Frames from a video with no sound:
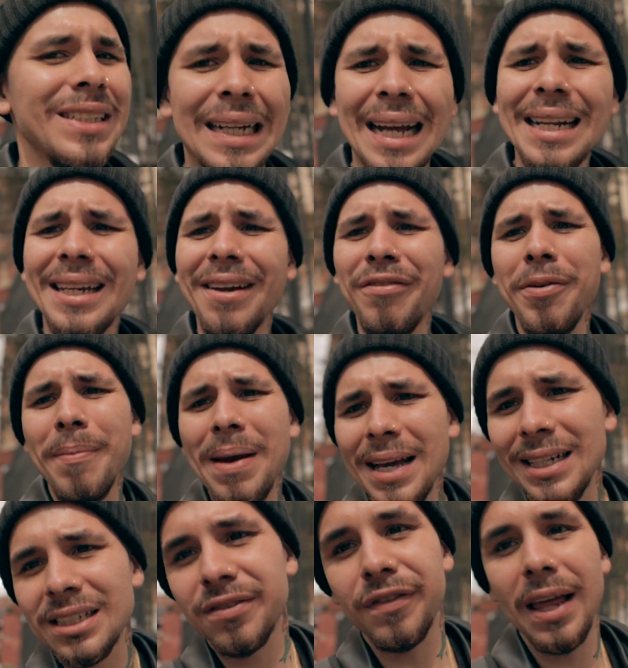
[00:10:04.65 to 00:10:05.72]
You gotta give the man
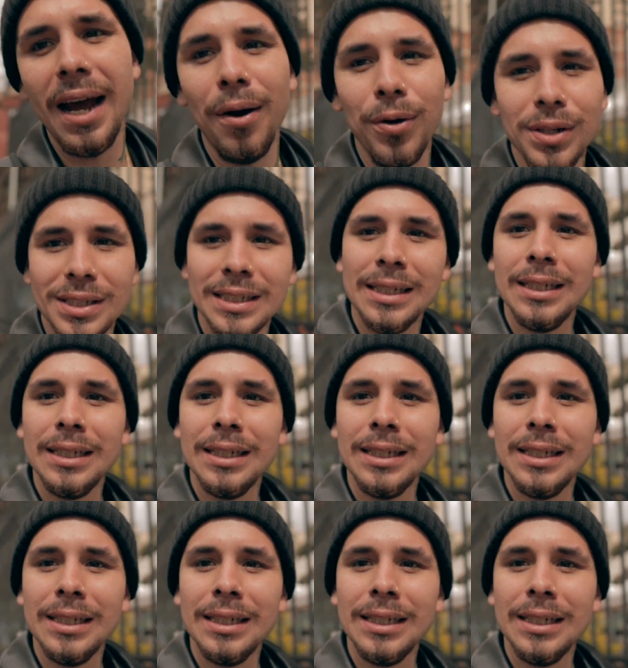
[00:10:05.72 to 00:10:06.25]
his flowers